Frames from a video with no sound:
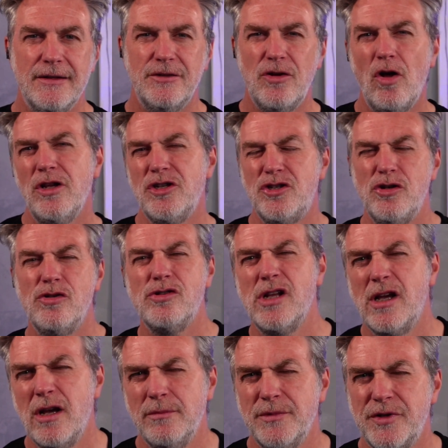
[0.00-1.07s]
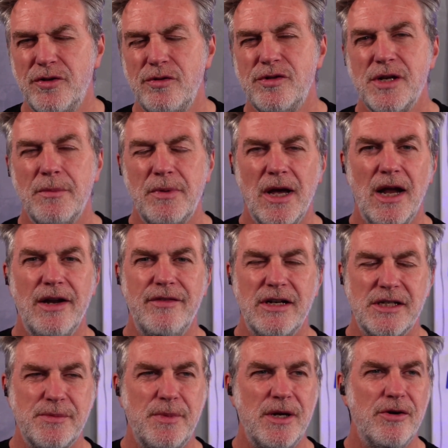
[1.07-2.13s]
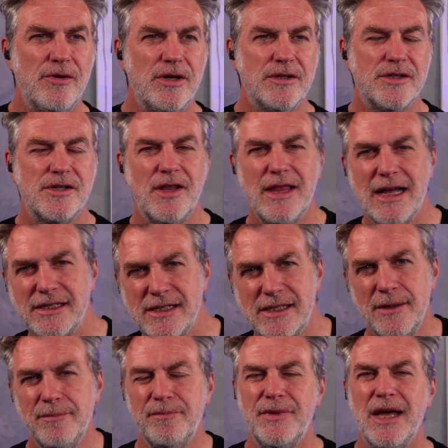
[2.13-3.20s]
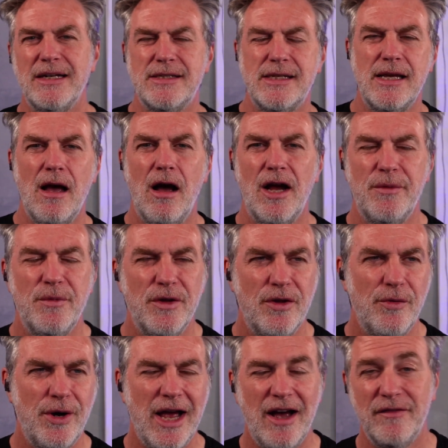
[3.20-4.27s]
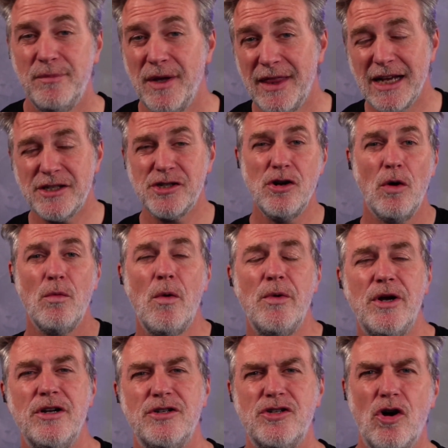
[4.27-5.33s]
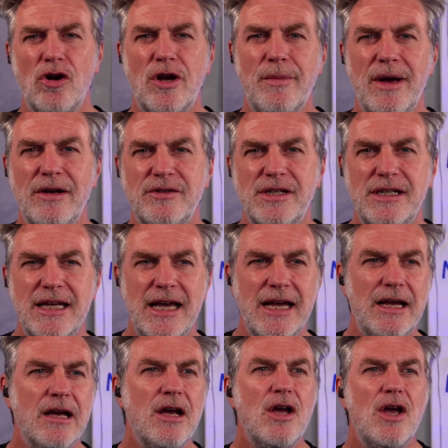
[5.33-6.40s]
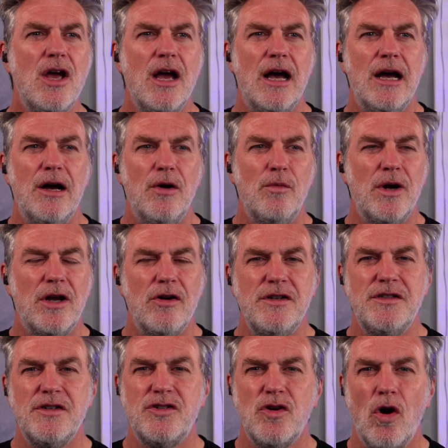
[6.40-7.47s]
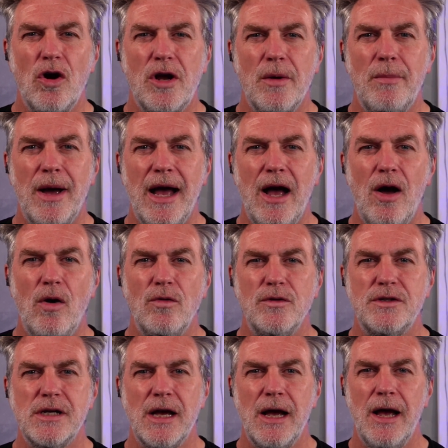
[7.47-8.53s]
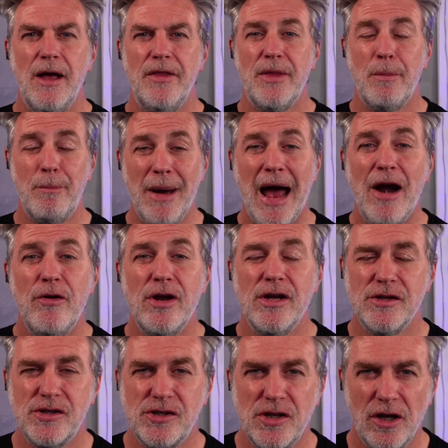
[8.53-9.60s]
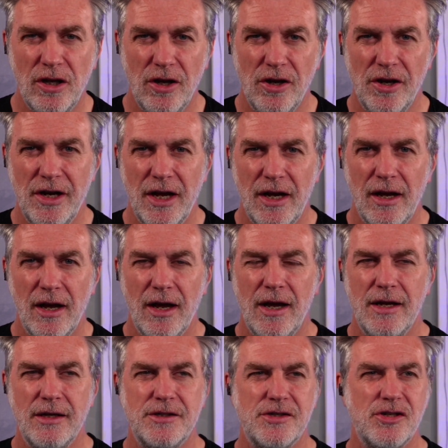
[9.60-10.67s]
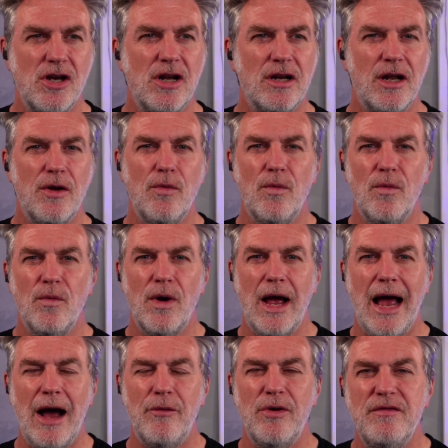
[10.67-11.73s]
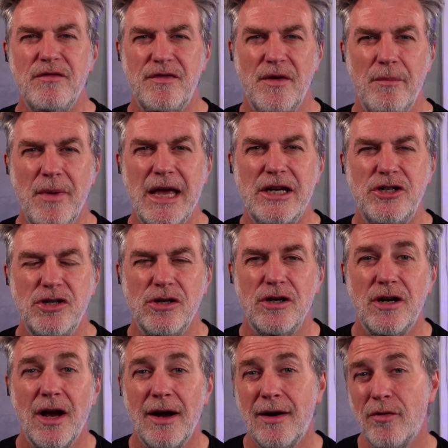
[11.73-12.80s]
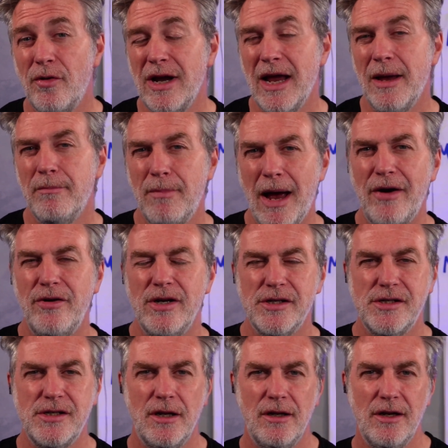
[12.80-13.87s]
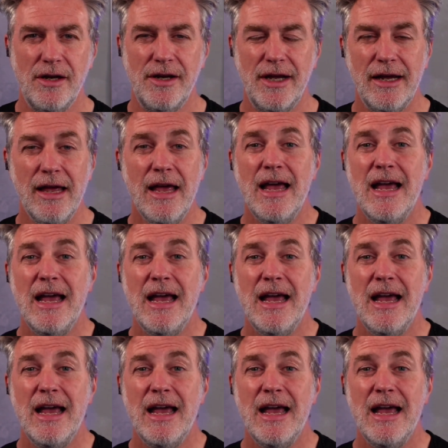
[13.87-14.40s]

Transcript: knowledge usually comes through some kind of experience. So that's the argument that we have, but that's not what we're going to talk about today. We're going to talk about the barriers to learning, and certainly how information can create barriers to learning.